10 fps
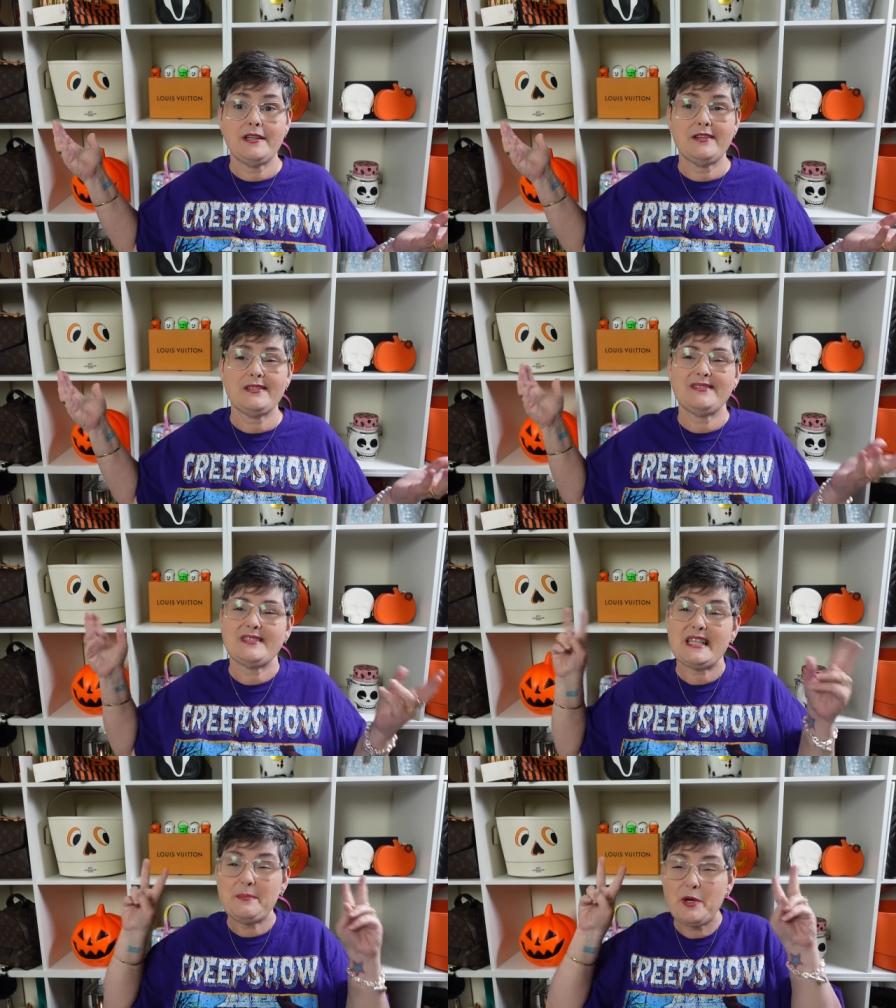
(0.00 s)
They're
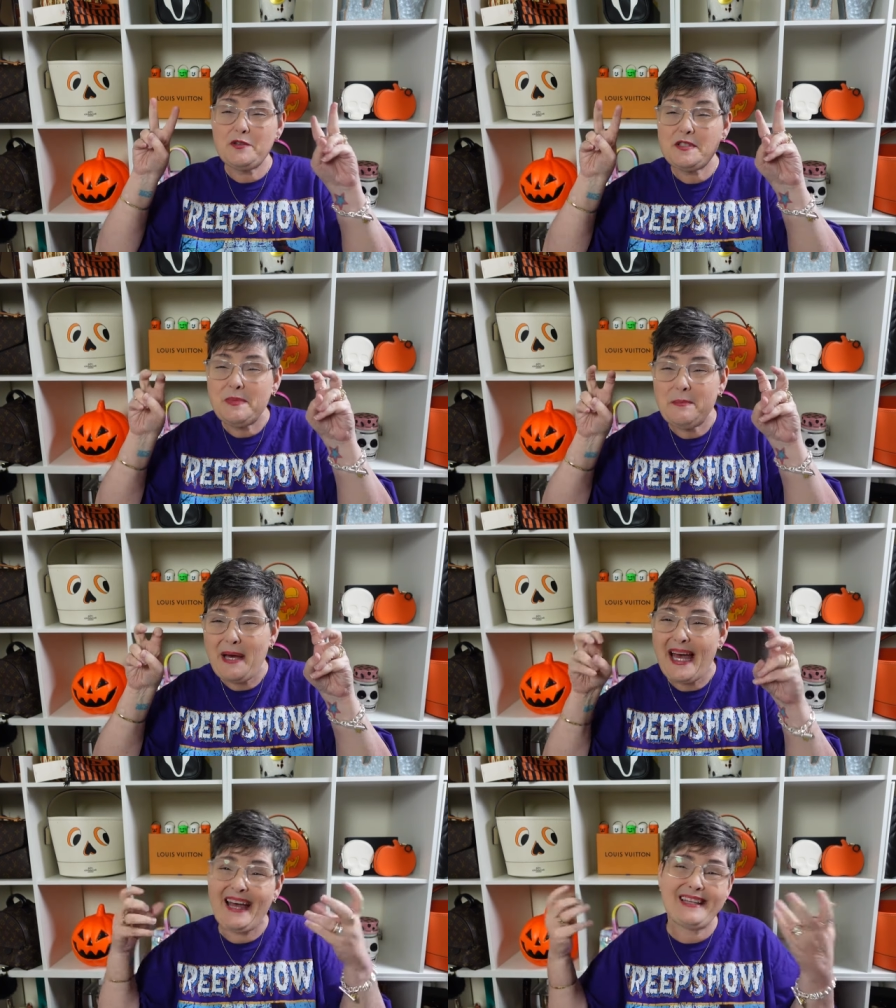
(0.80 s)
supposed to be
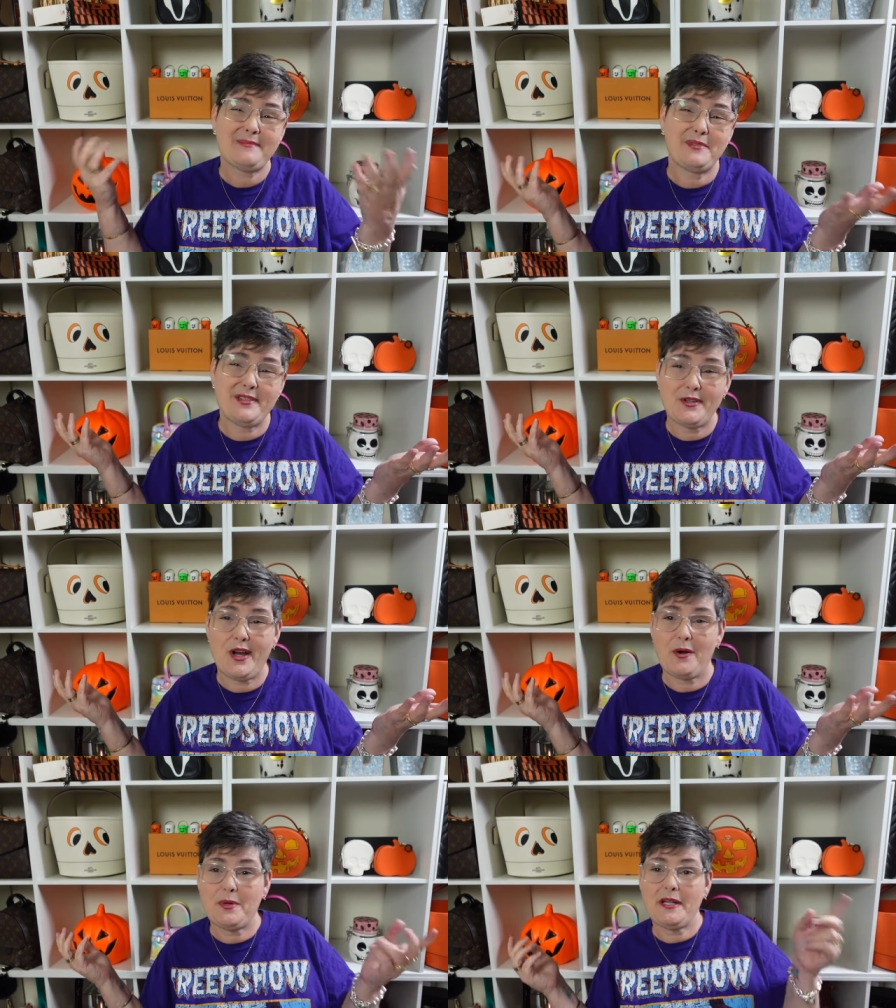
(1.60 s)
bags, but they're
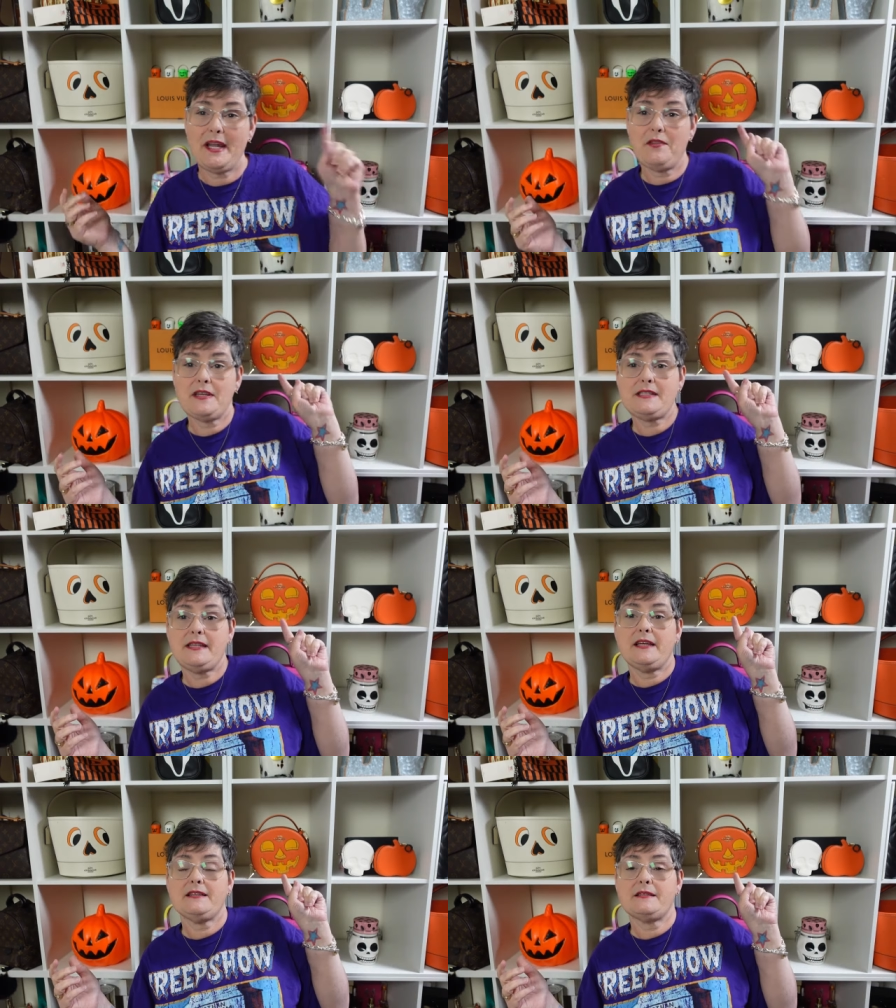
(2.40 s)
not really. Now this
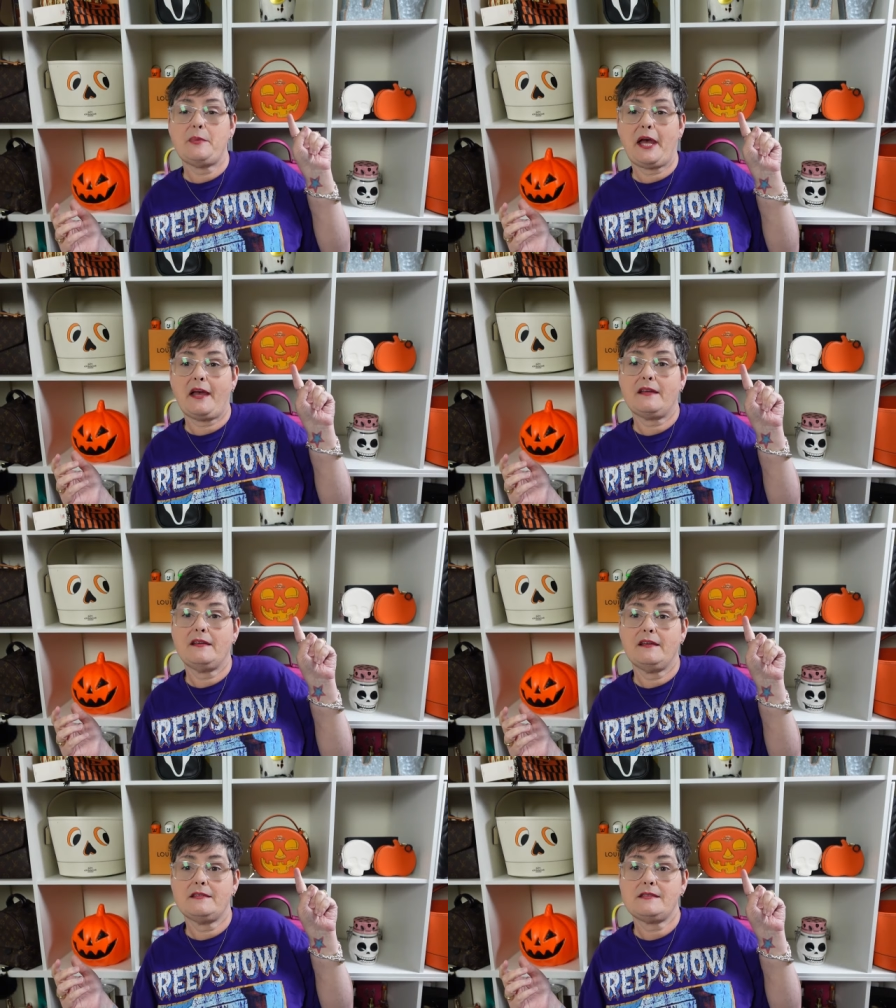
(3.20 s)
thing is a bag.
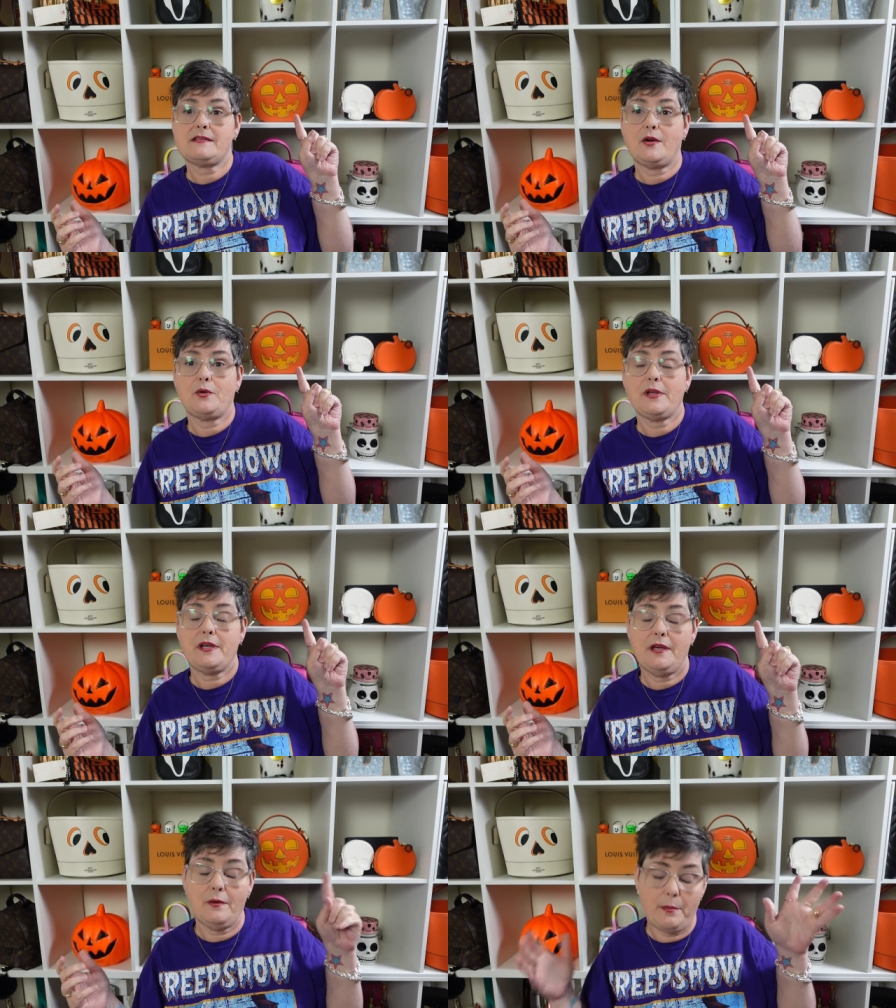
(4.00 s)
It's totally
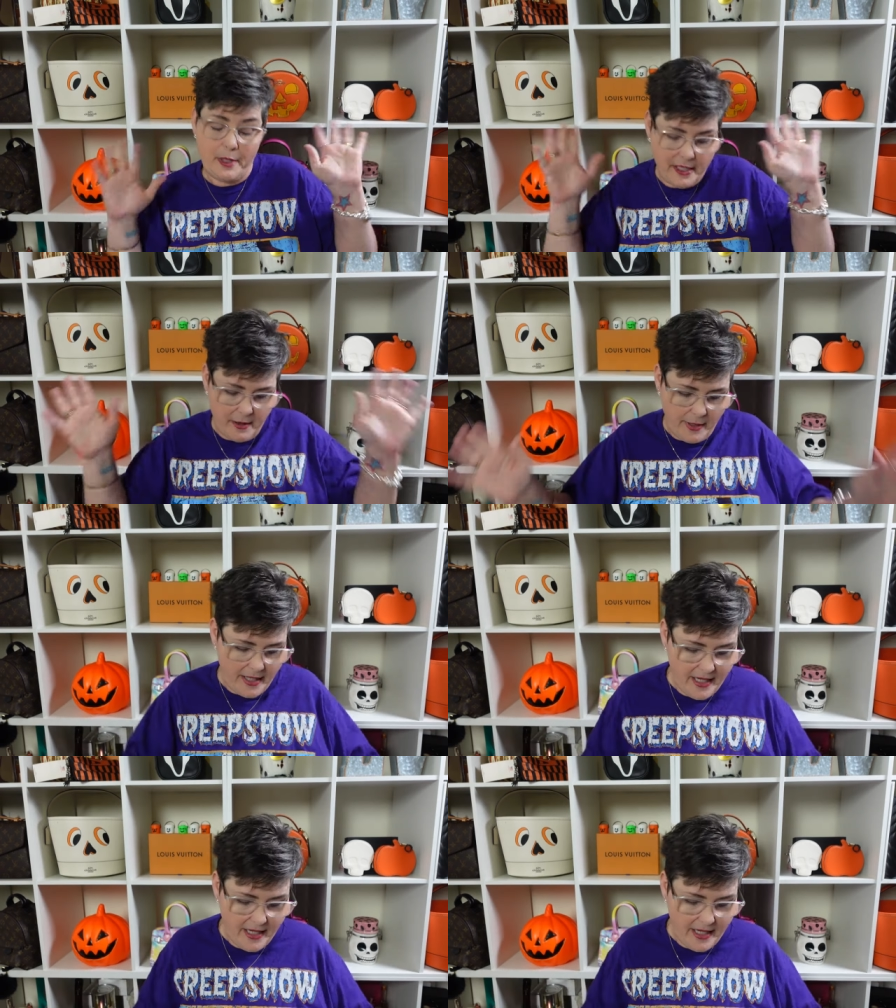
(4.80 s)
cute. But anyway,